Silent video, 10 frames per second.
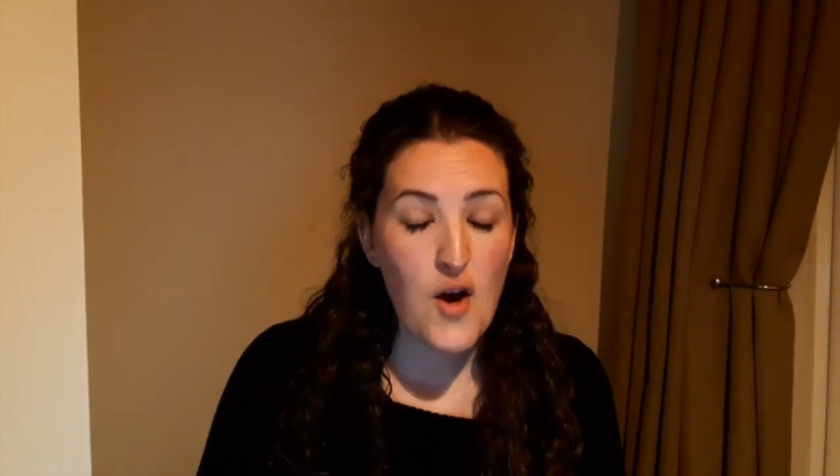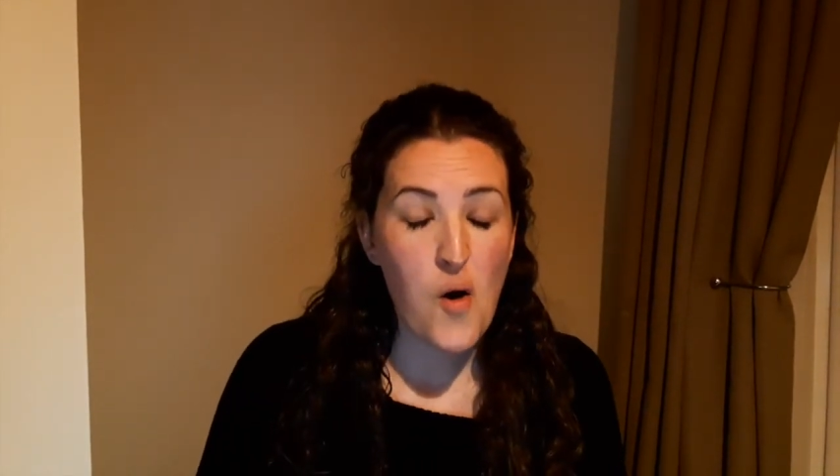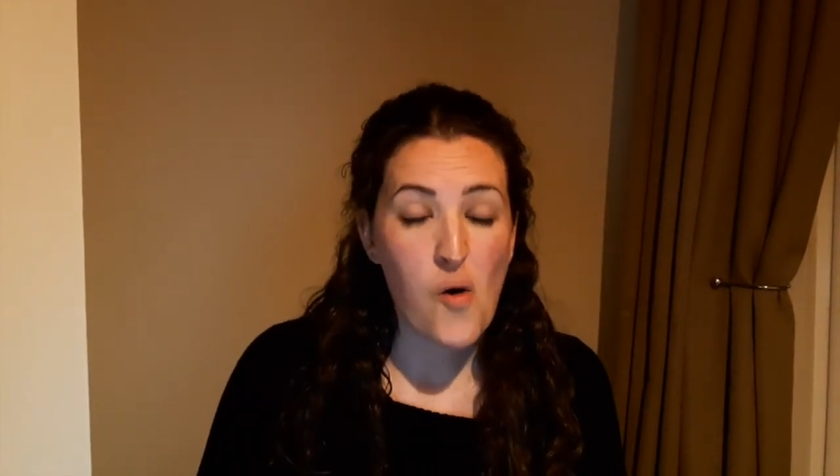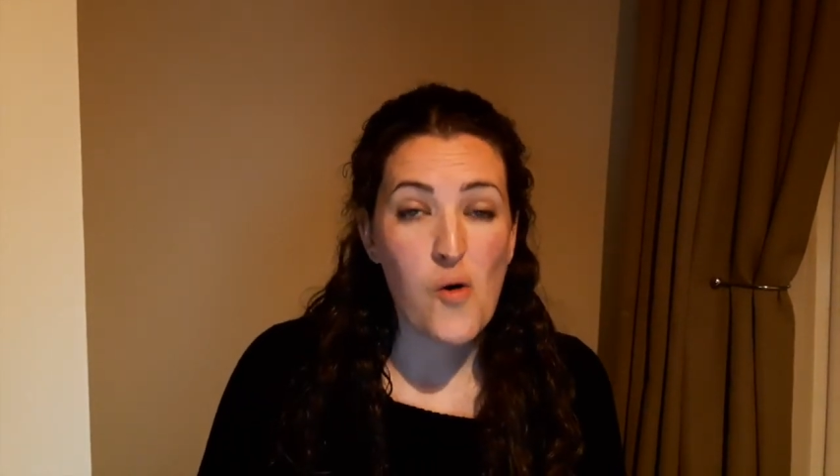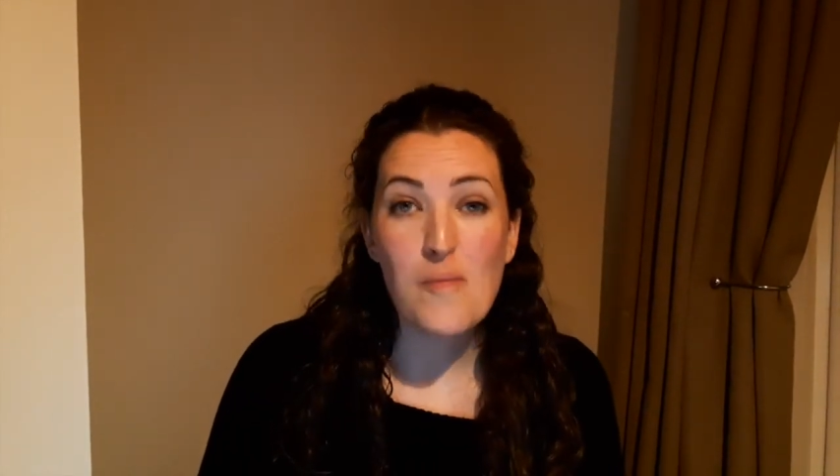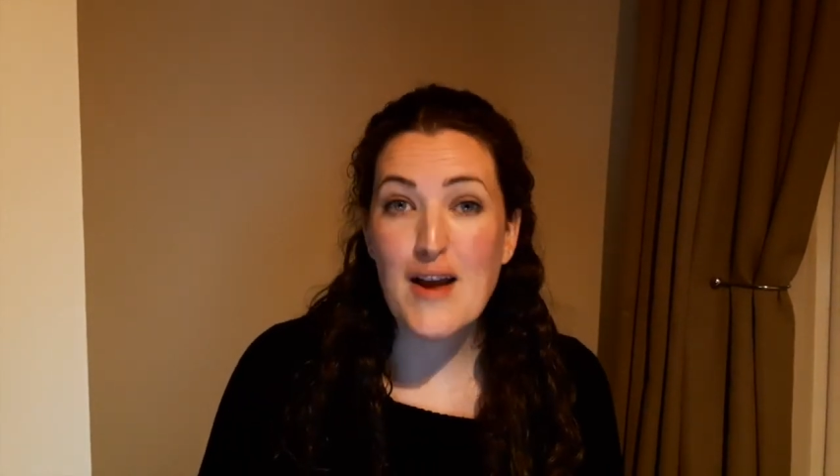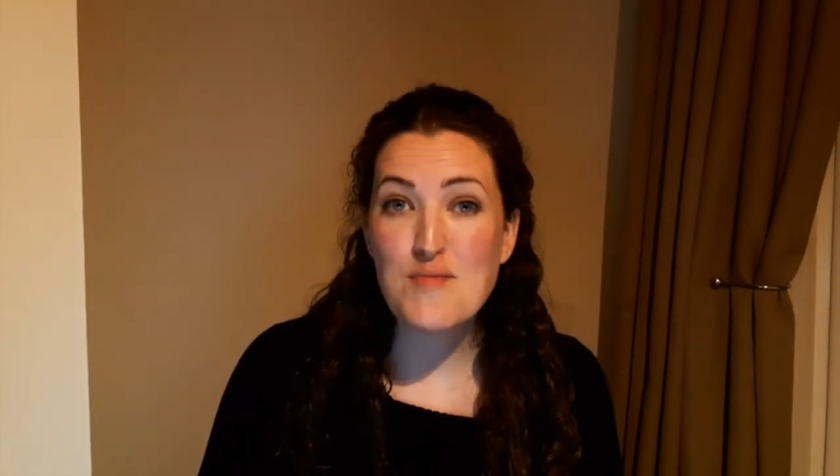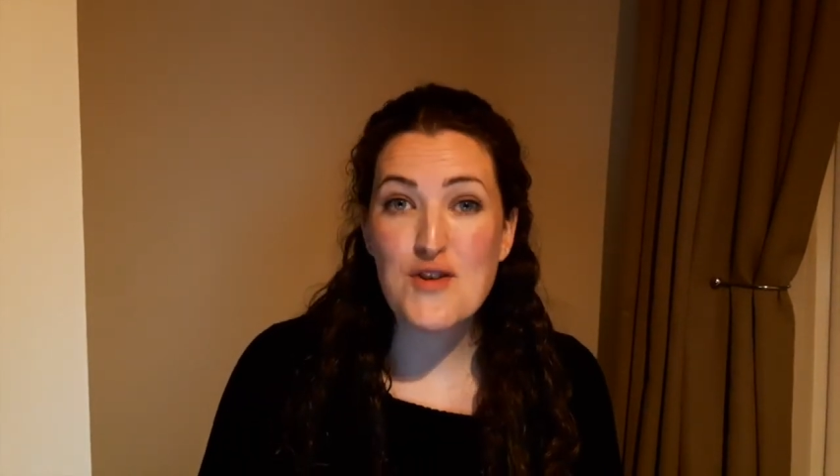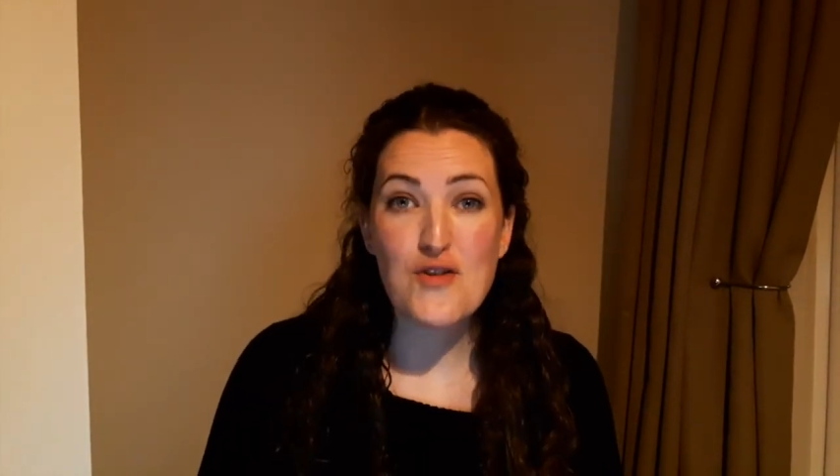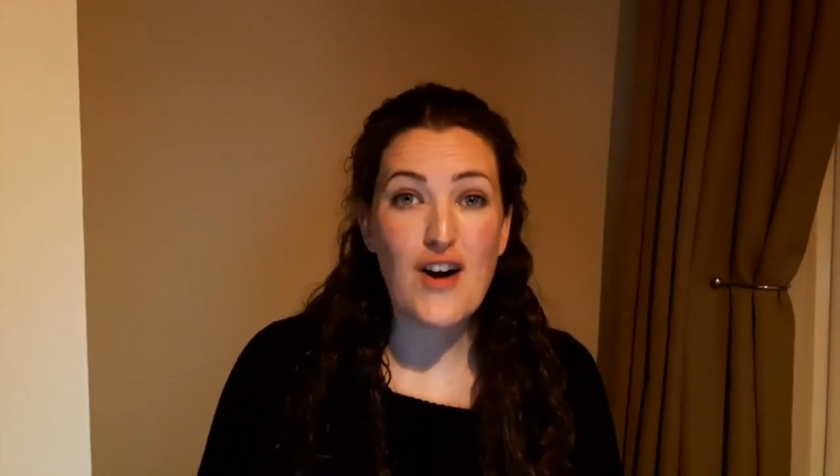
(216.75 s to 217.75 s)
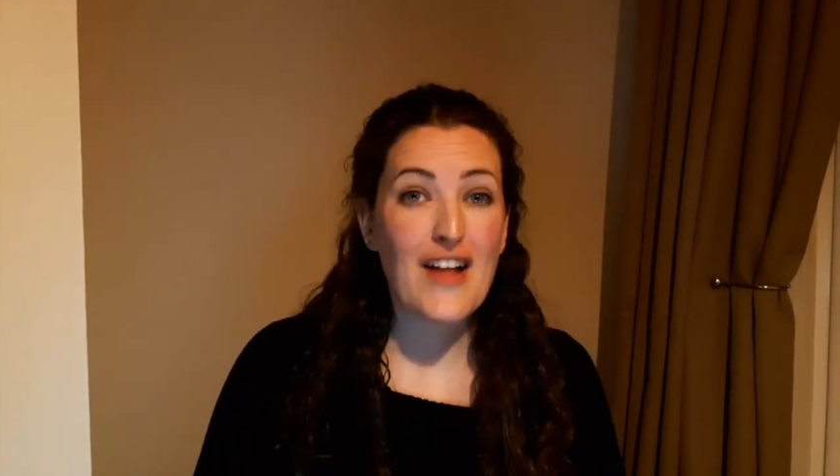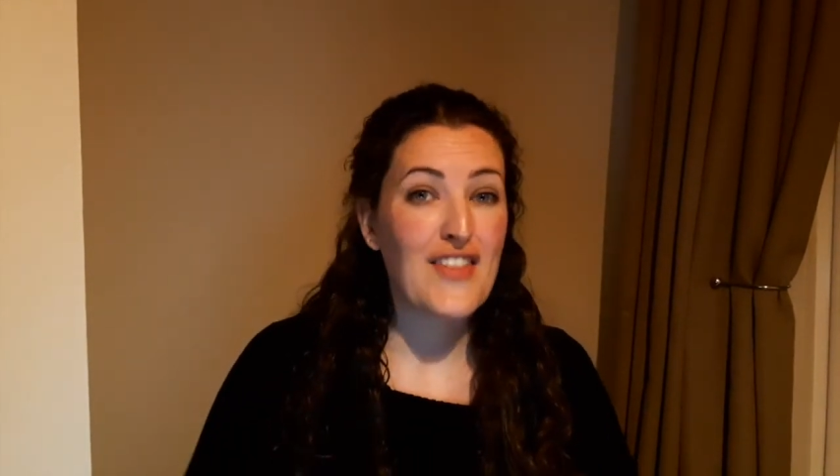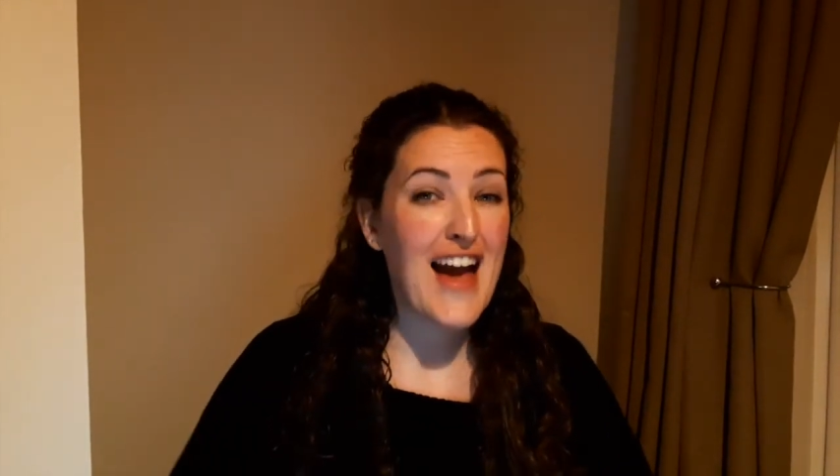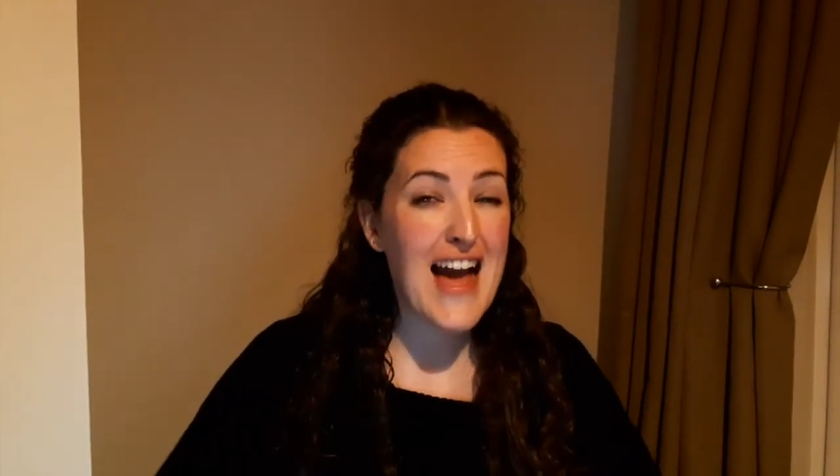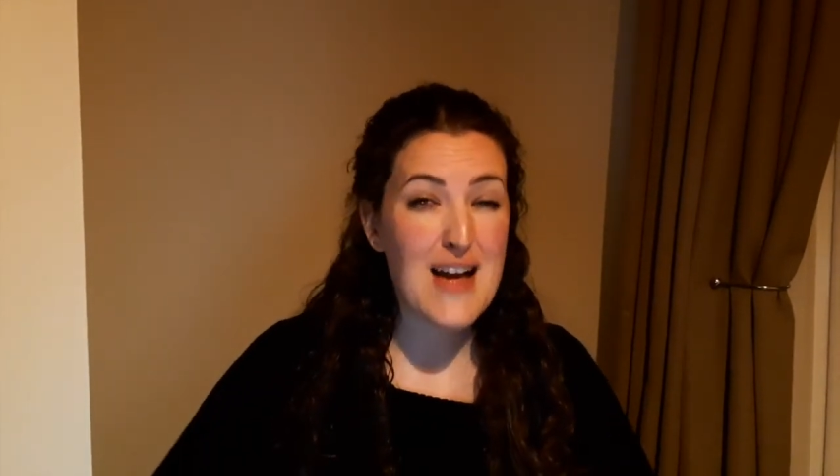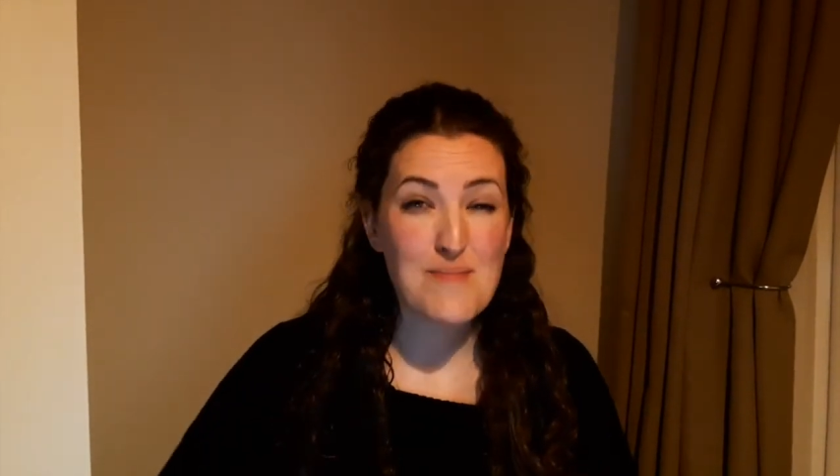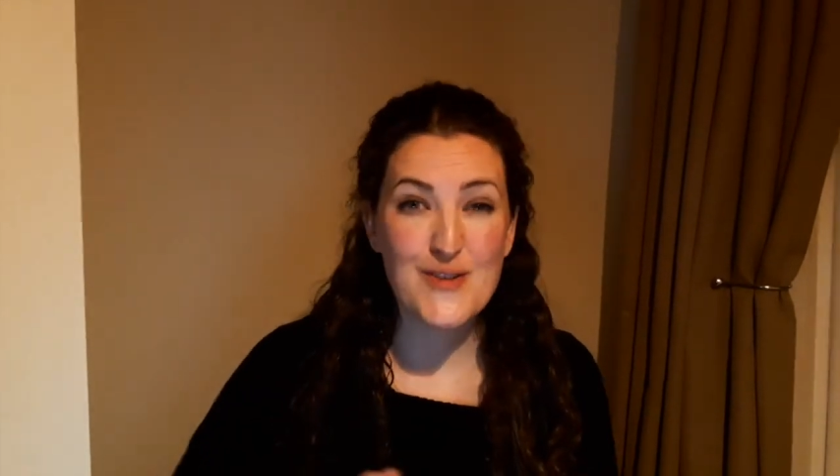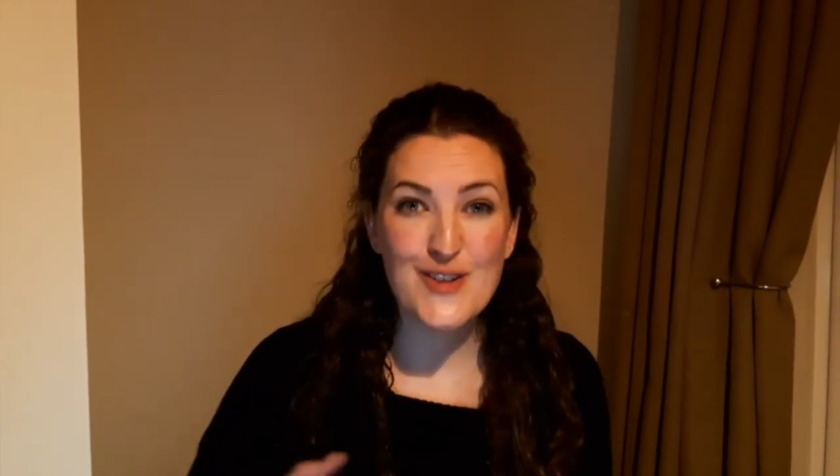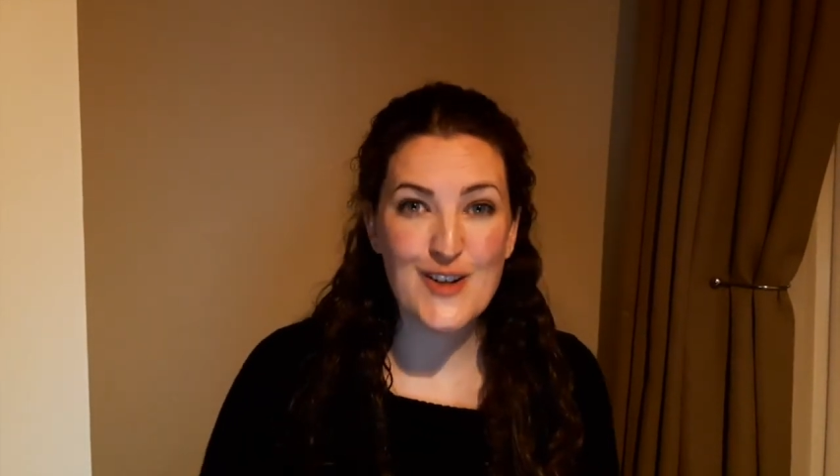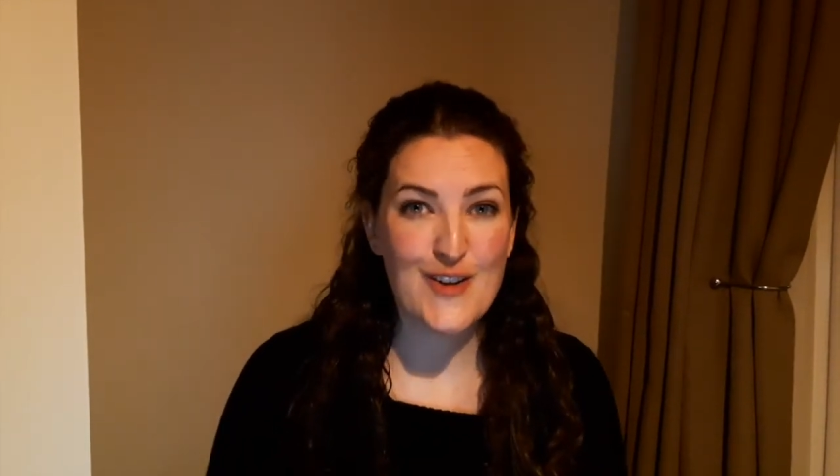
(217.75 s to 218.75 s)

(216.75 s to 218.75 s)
Or maybe you're at the absolute